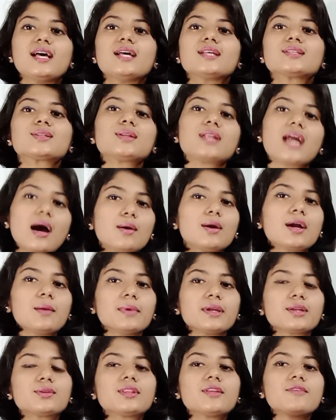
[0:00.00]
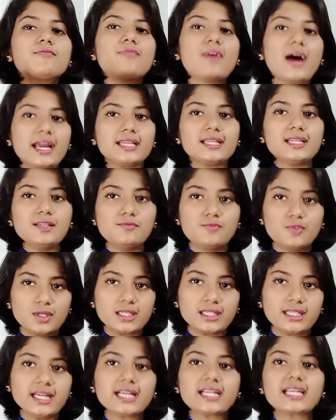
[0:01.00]
So now coming to the final
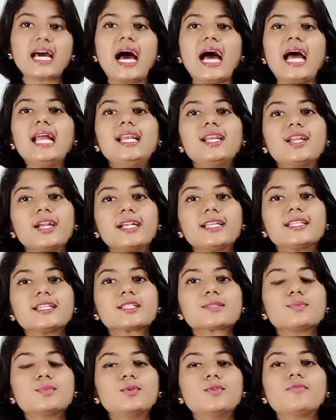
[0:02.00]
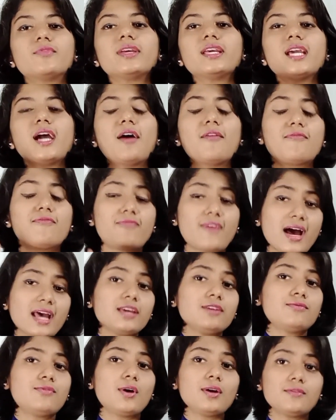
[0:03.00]
verdict, I'll rate this movie a
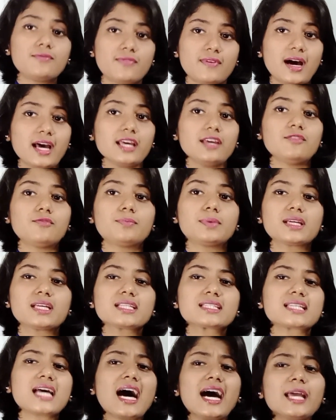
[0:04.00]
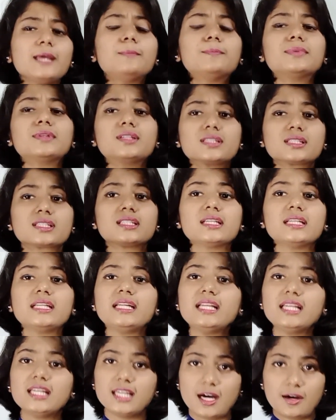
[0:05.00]
5/5 because I
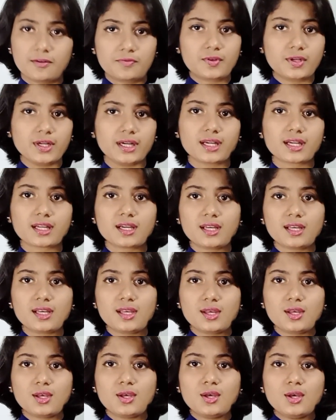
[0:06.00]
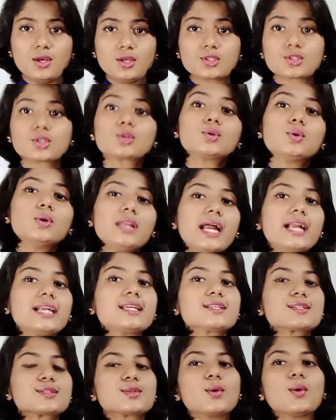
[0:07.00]
personally loved it. So do let
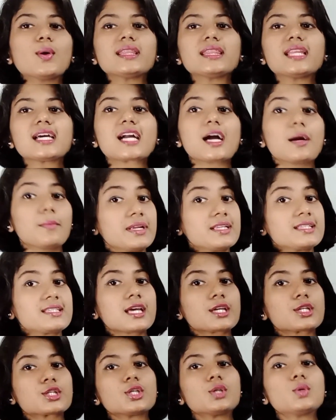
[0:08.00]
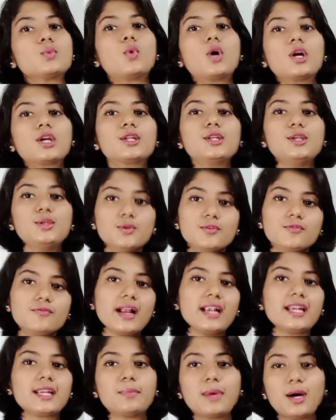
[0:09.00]
us know in the comment section what you
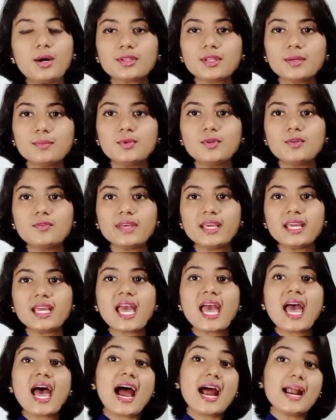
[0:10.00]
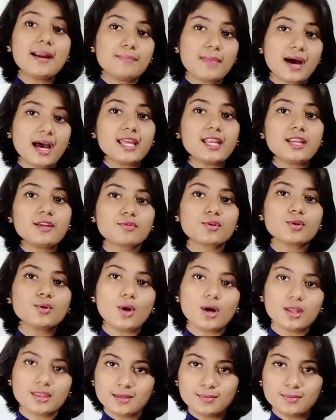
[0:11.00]
felt about the movie and my review
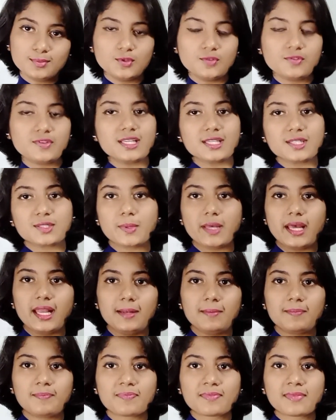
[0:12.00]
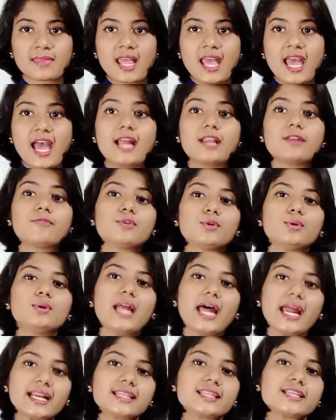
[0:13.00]
on the movie as well. And if you
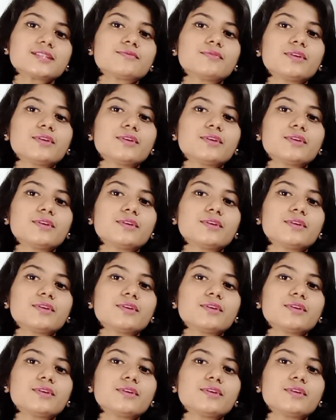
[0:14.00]
like this